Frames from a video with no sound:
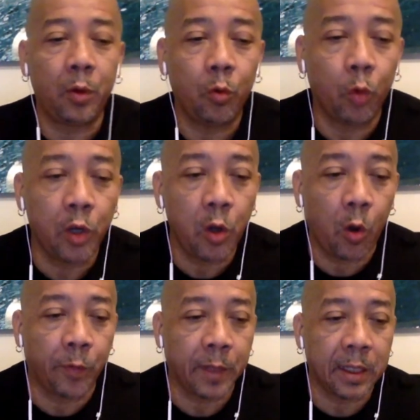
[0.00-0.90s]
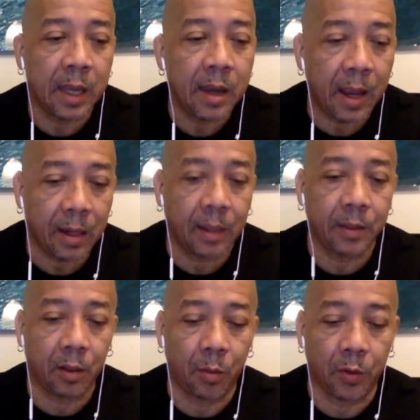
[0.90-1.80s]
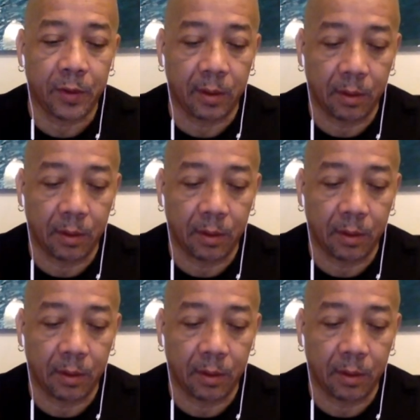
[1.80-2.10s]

would love to deny that in a muscle.